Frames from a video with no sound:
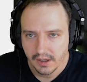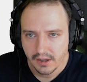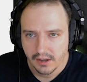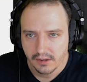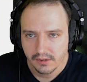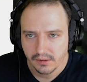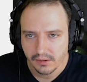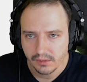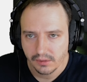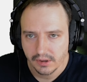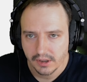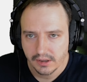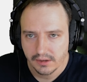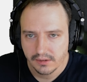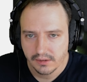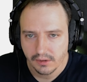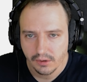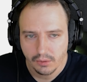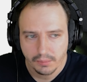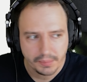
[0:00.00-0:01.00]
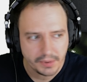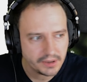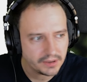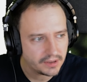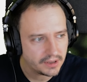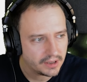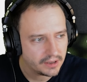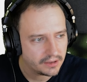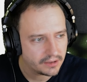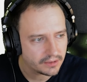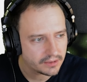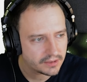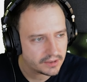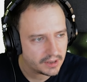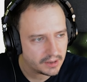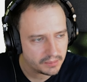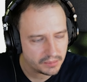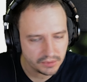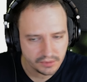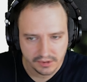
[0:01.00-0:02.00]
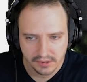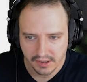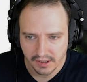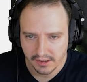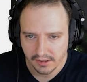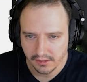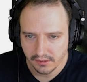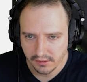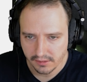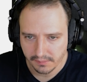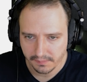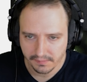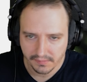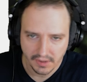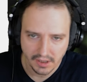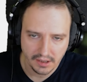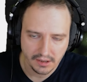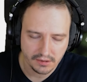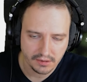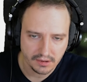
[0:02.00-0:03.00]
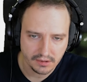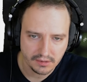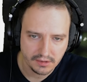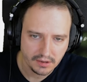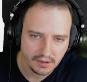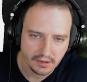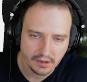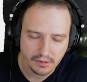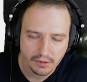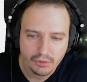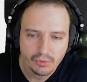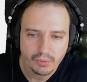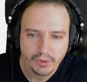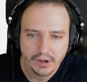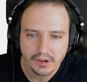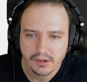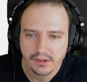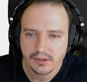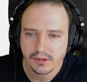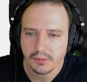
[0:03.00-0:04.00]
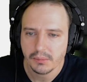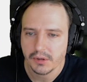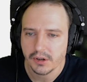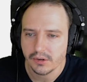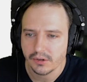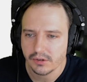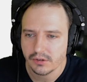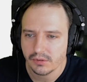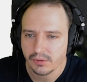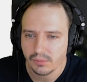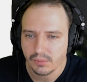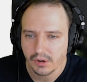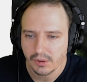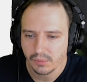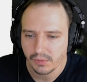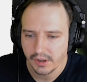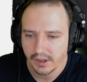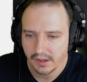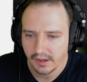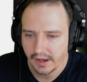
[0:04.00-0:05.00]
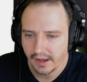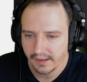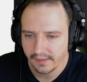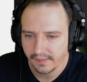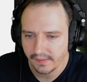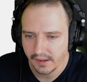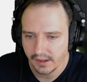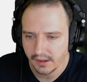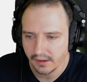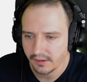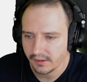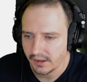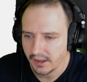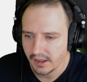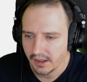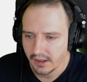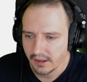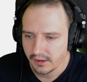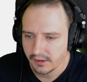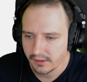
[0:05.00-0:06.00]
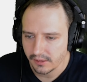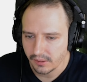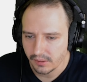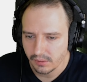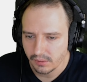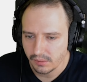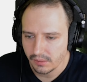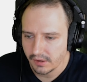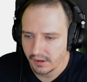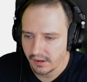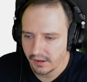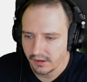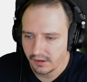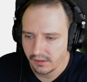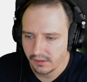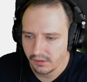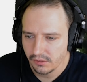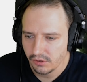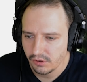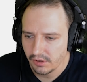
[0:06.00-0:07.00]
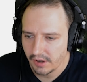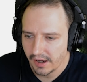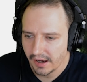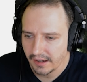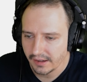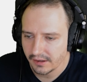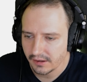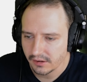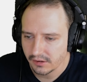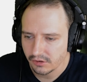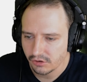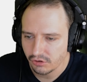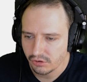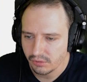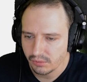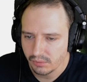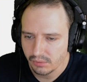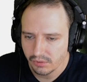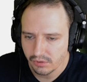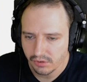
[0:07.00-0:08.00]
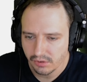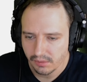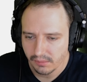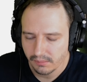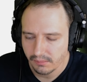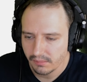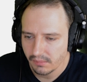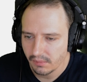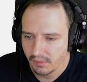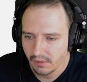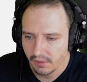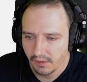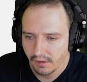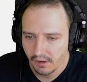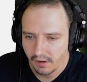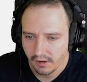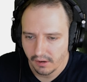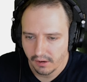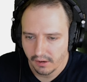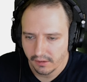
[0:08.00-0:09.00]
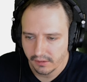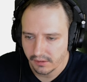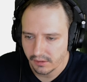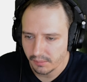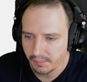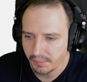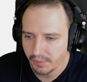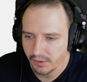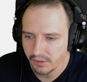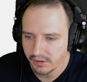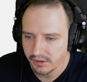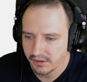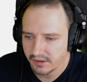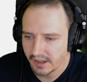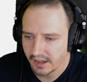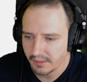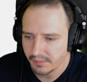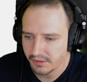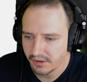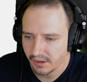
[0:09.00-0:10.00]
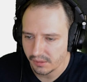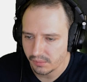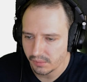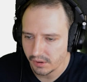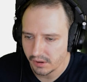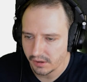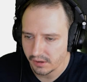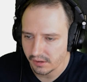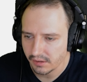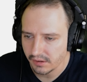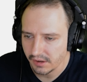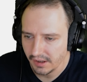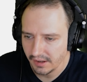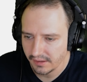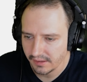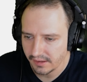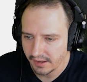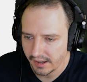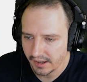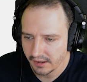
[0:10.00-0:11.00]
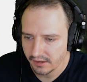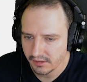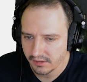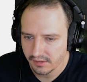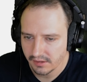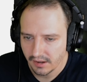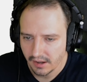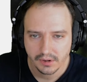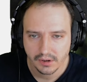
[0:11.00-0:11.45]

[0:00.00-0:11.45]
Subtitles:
So let's open the index table settings. And as you can see, that's very similar to what we had there. So I can choose the post types I want to index.